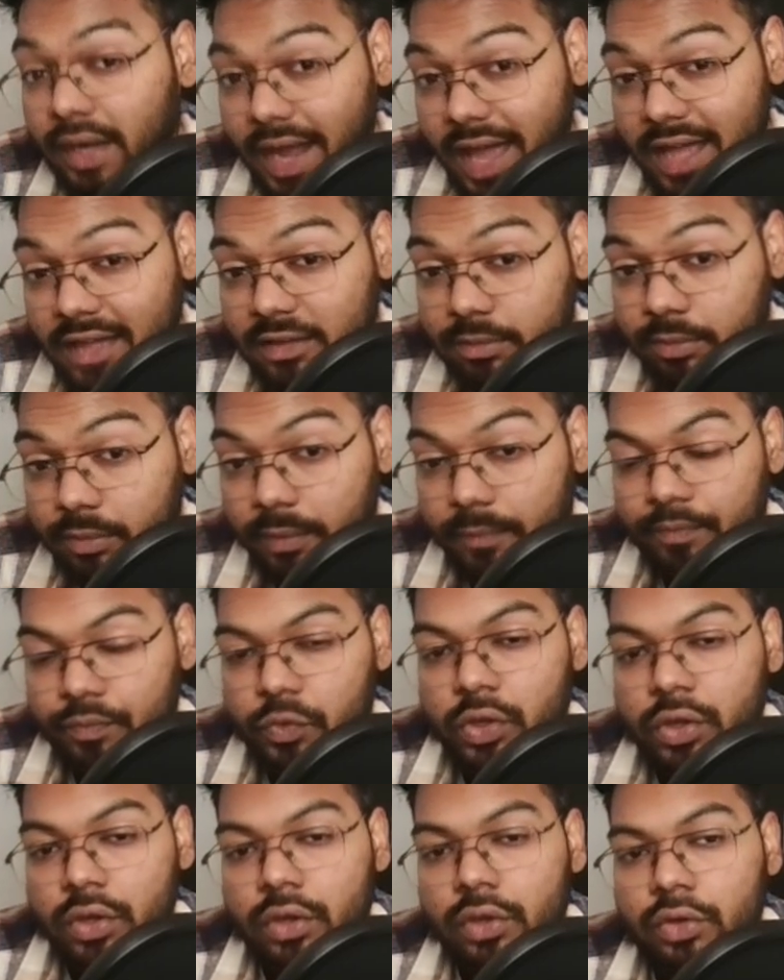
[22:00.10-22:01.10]
RASP,
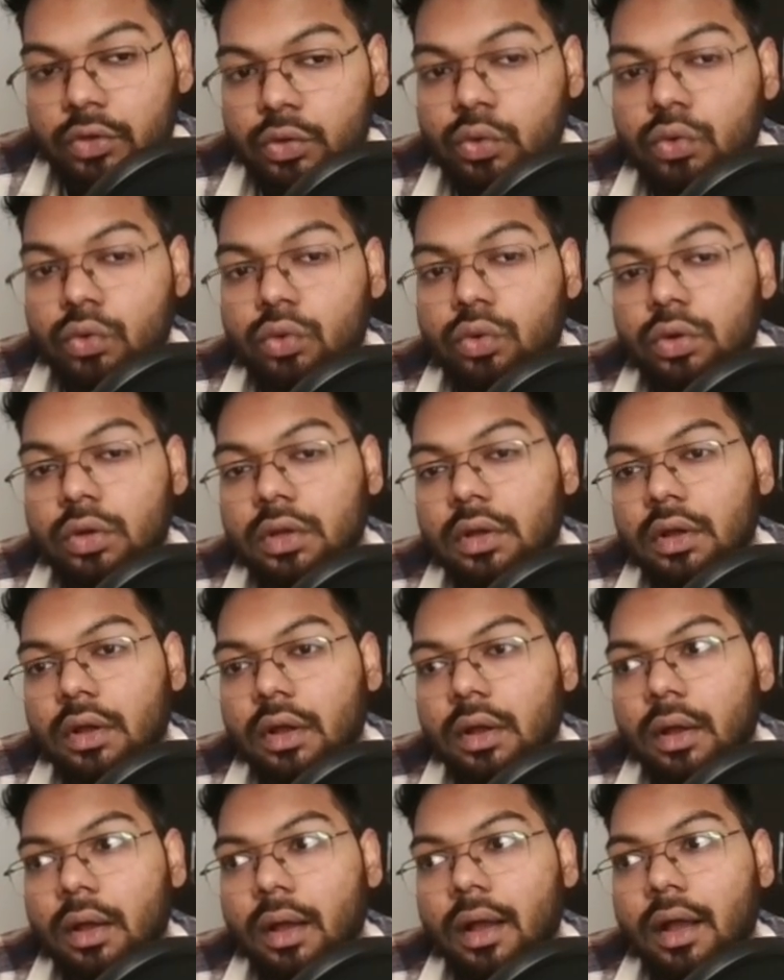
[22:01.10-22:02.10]
you could
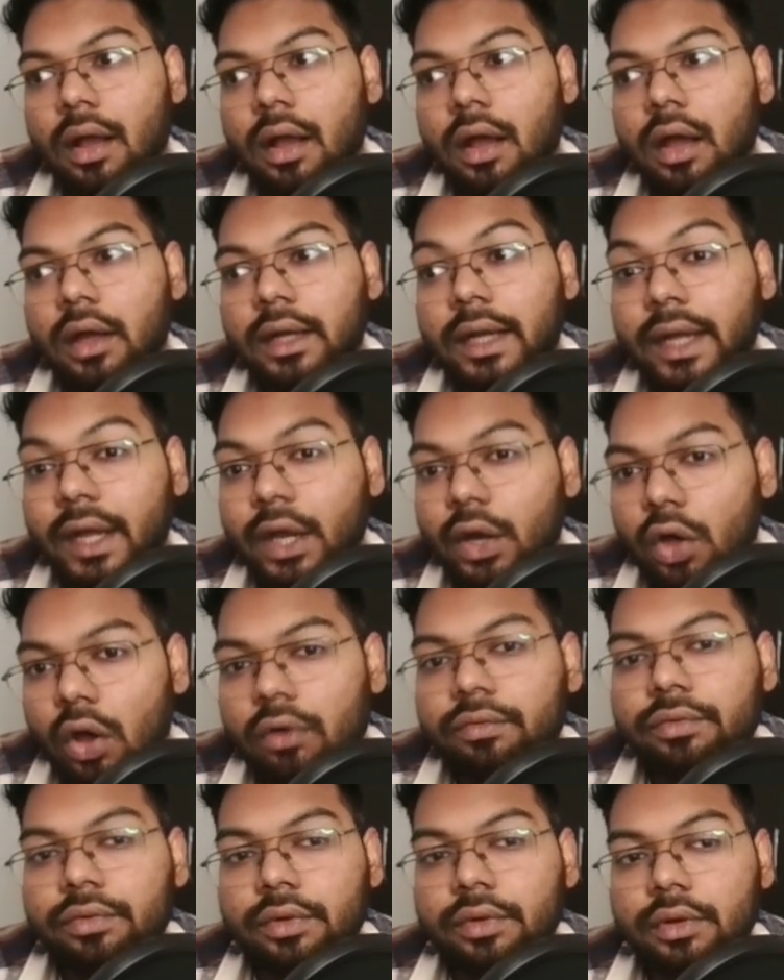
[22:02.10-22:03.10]
trade
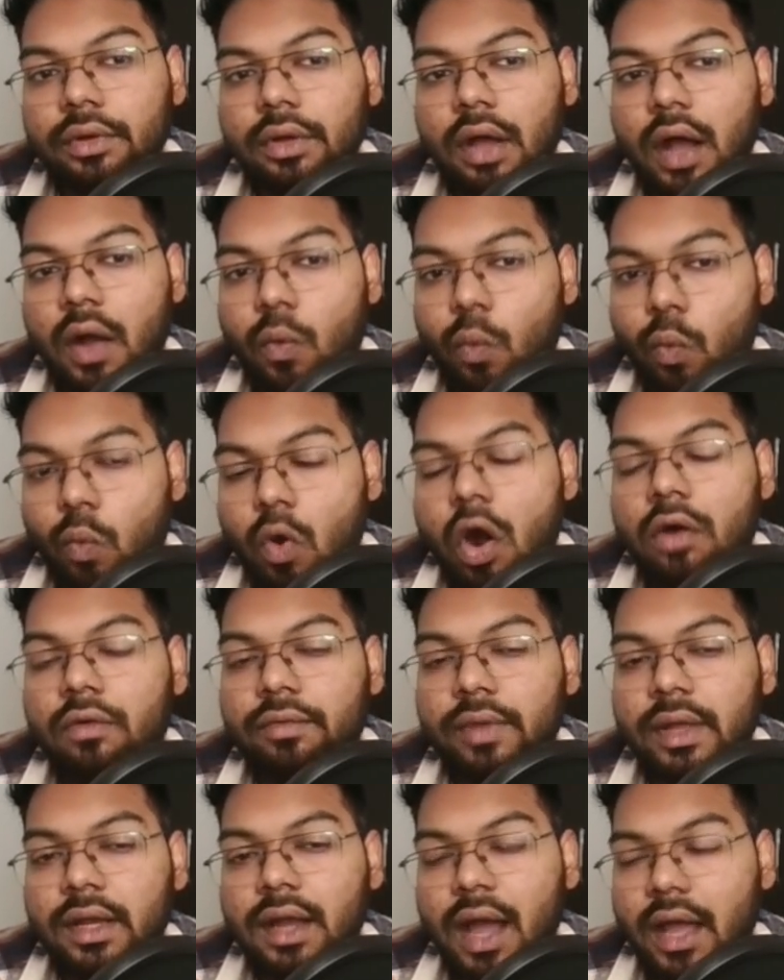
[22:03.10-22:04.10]
off
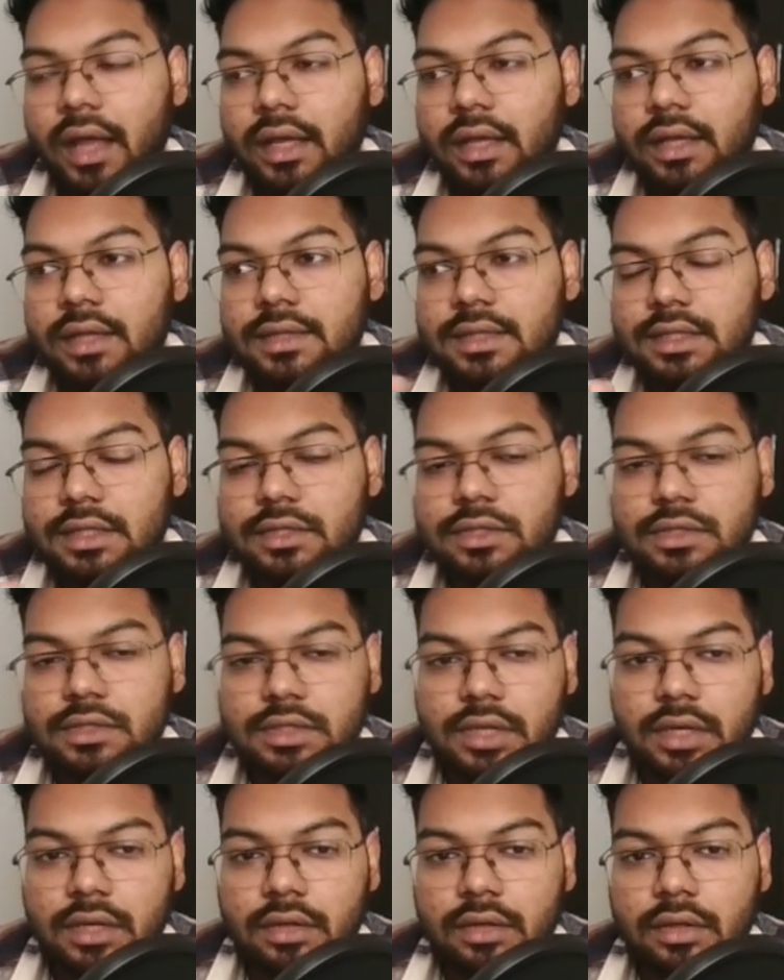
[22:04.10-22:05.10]
WAF and IST
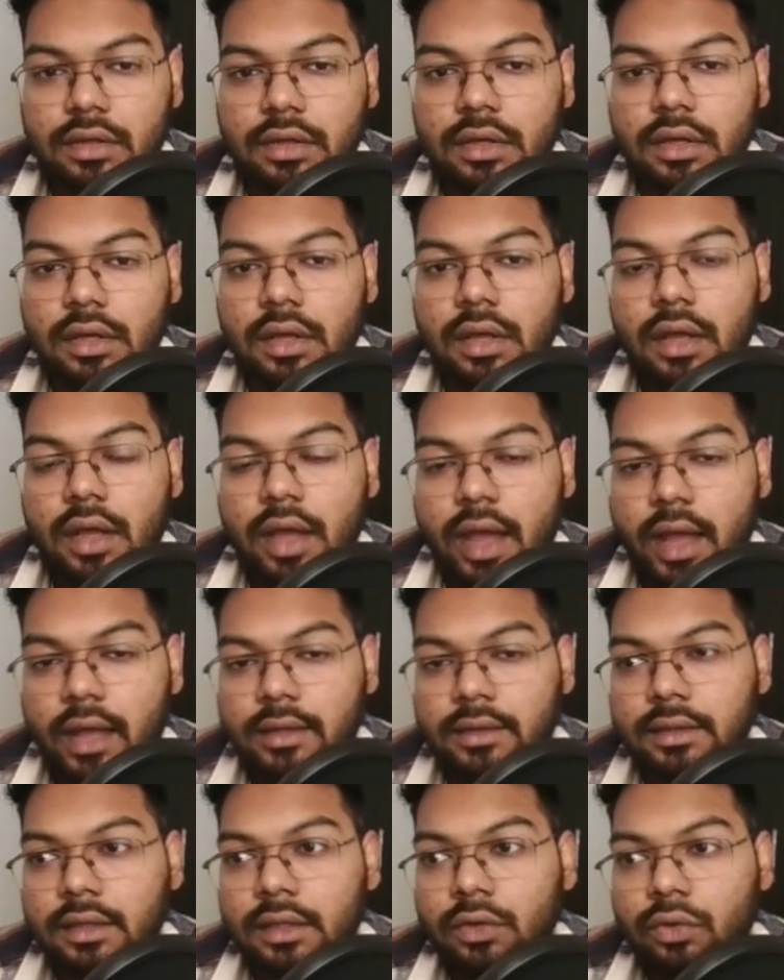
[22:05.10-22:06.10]
instead,
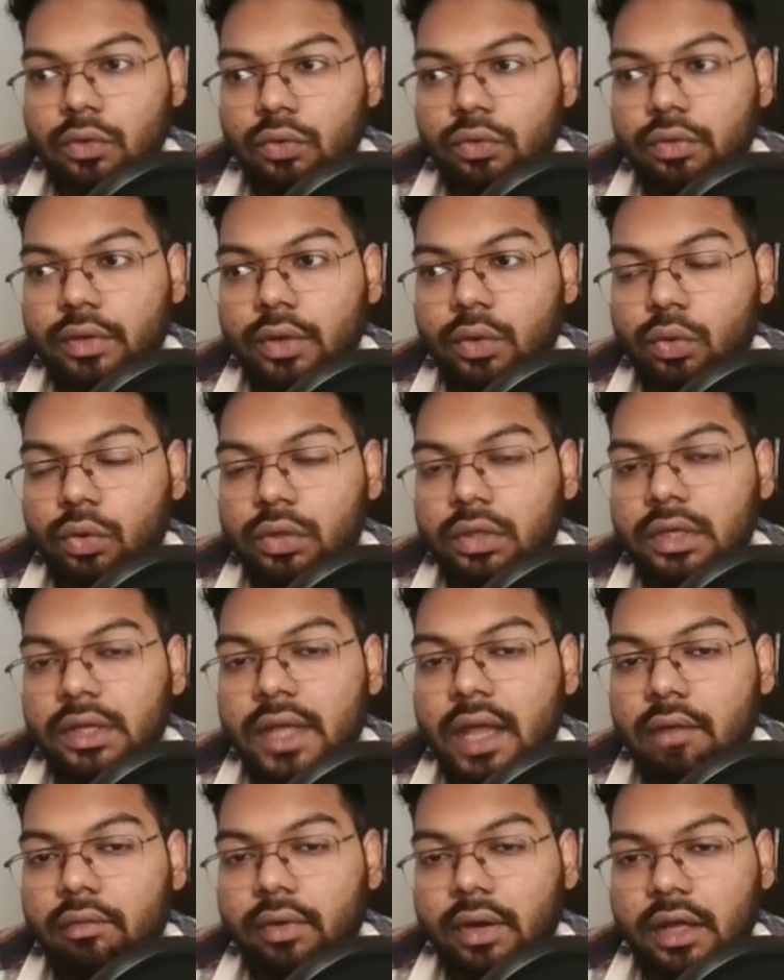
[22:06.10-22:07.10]
and then we can only
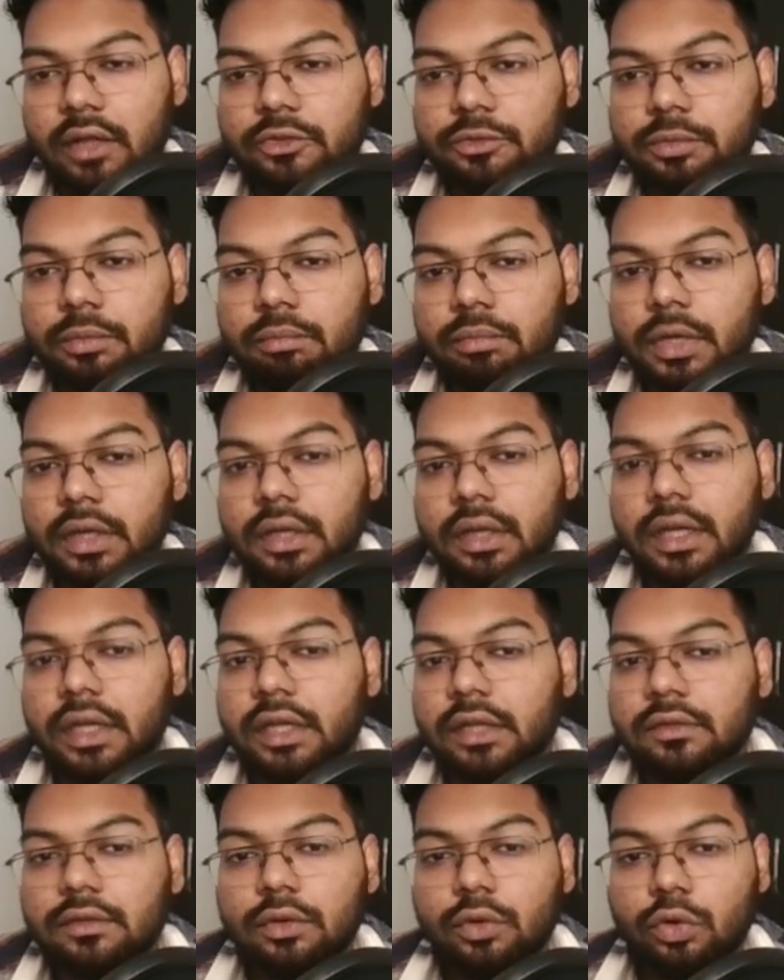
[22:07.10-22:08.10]
have RASP. But
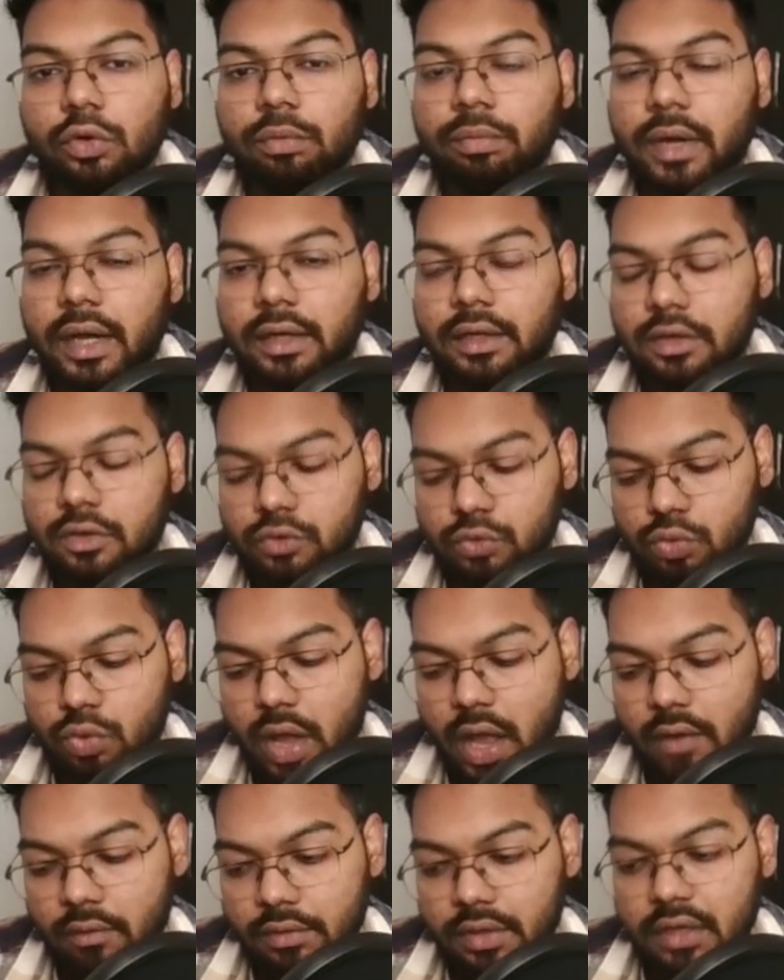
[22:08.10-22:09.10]
it is a good practice to
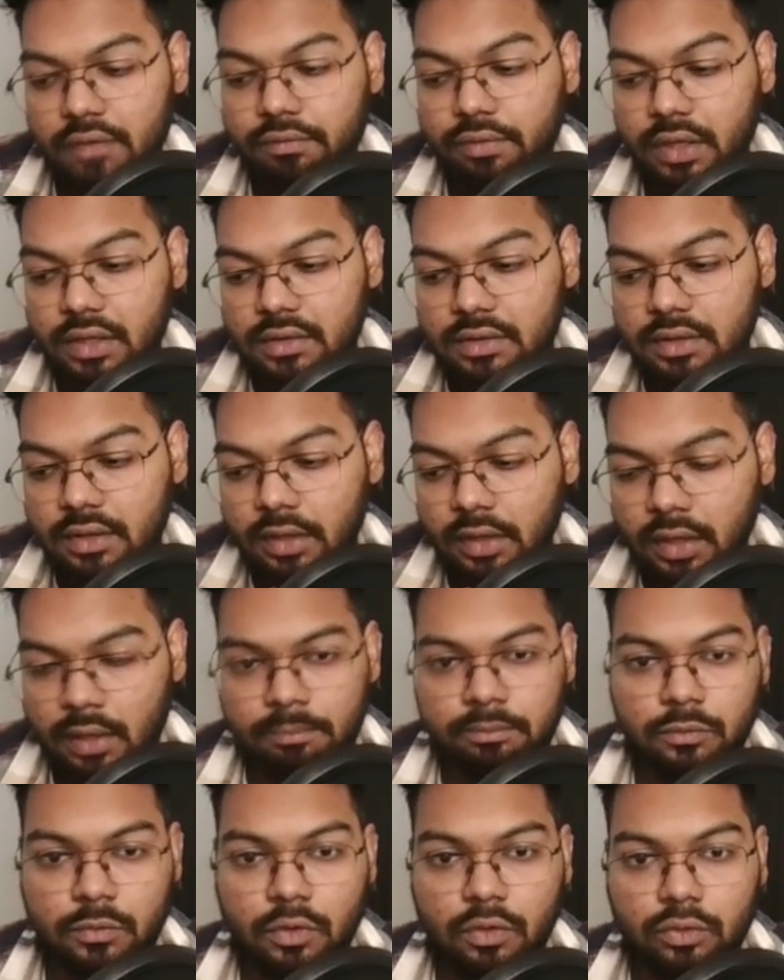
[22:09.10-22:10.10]
have defense in
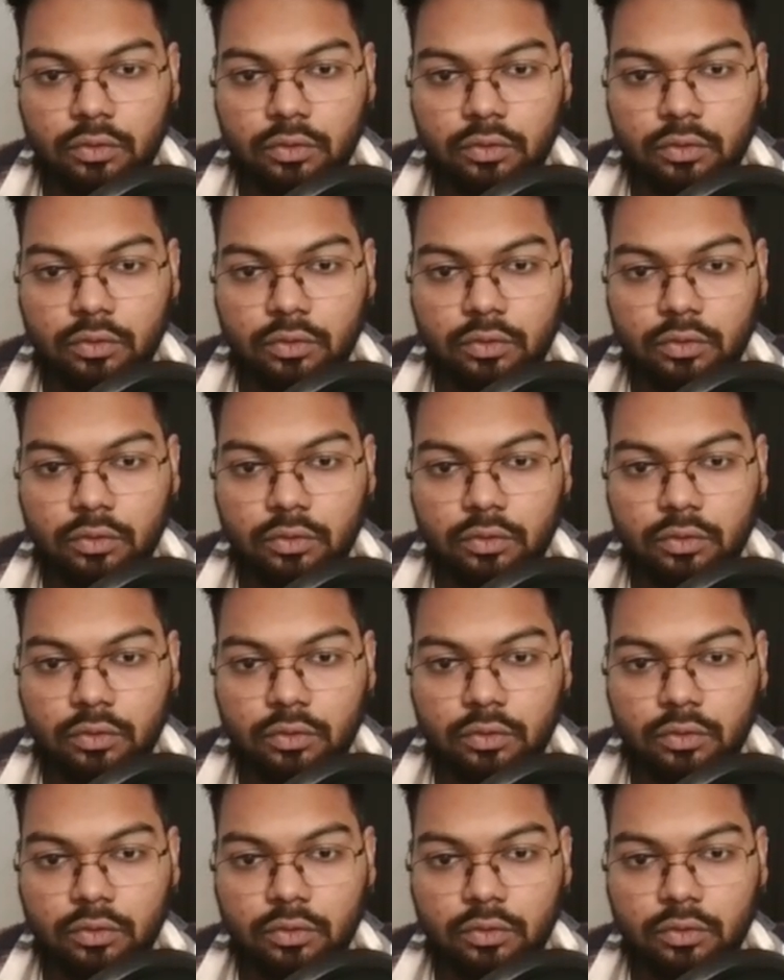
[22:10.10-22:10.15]
depth.